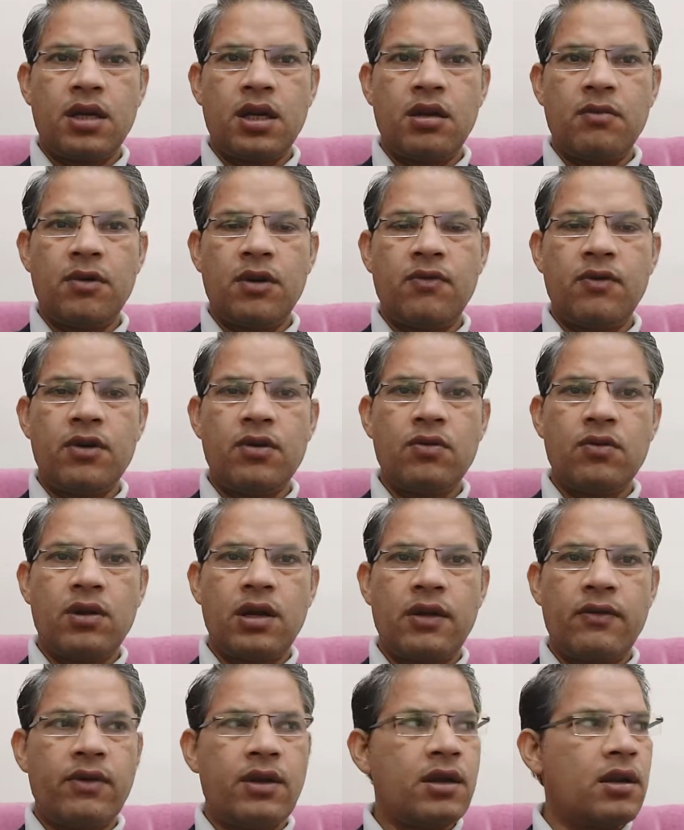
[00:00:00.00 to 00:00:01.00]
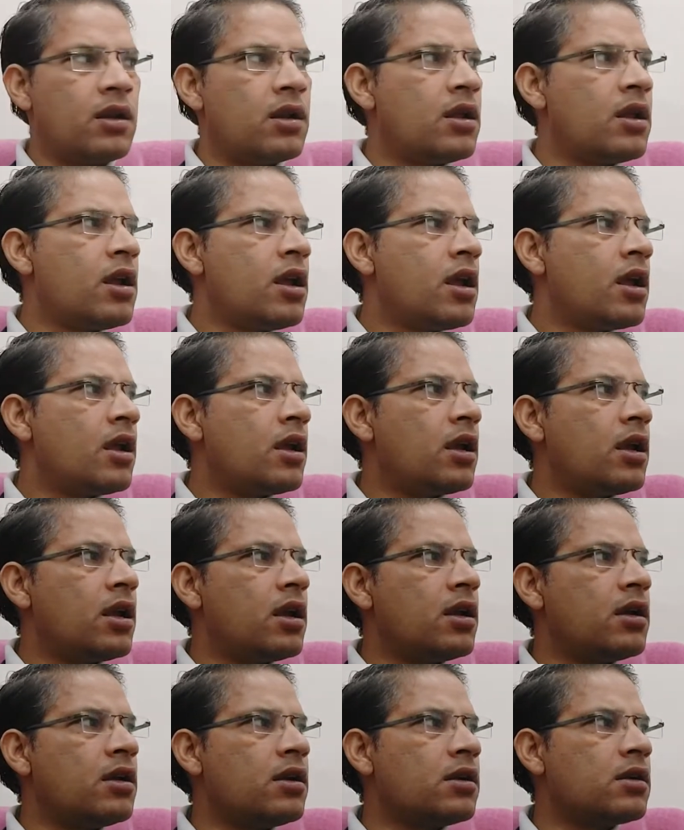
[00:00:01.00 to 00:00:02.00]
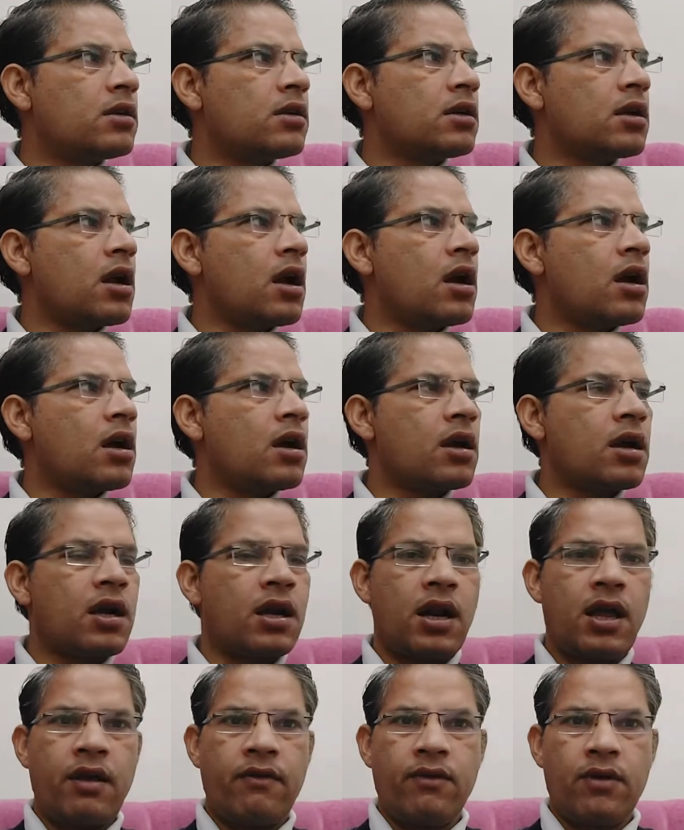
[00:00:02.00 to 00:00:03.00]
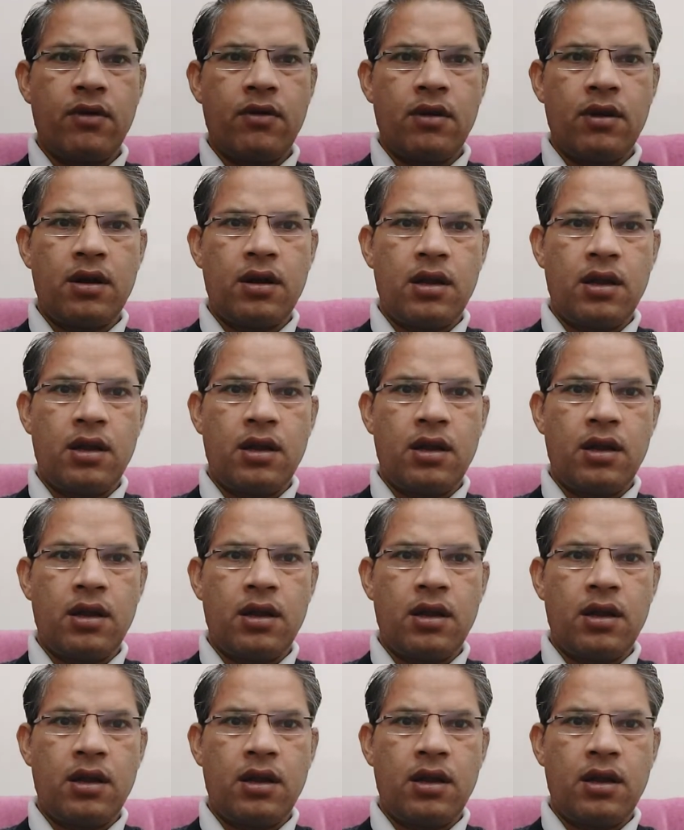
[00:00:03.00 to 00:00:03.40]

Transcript: In between two clavicle, intraclavicular